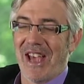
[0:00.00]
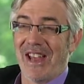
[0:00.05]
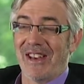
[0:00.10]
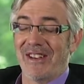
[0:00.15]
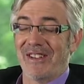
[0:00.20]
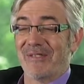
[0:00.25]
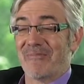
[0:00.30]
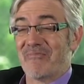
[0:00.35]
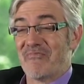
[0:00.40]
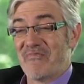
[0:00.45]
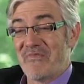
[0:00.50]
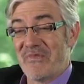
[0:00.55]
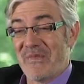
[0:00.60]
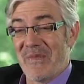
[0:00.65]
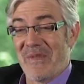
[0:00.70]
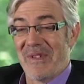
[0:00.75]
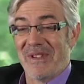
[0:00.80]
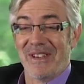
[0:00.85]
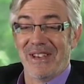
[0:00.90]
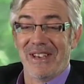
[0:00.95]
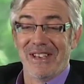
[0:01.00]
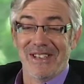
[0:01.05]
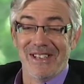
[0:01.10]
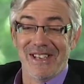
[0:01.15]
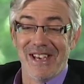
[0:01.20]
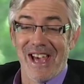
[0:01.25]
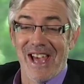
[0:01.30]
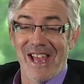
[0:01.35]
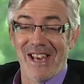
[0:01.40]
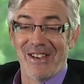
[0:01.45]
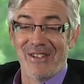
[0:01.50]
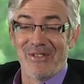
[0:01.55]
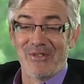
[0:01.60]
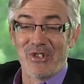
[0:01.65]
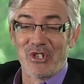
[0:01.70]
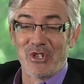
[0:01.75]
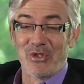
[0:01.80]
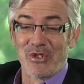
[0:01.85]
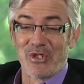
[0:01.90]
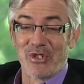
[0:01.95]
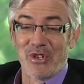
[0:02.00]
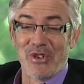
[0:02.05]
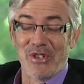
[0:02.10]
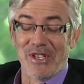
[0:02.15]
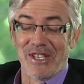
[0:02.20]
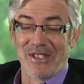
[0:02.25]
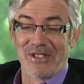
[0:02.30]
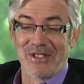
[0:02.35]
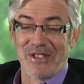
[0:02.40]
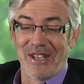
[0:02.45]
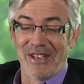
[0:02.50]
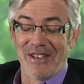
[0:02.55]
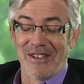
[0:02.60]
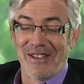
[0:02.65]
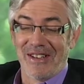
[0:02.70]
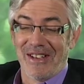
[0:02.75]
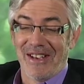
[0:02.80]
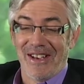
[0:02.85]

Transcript: and and to a certain extent,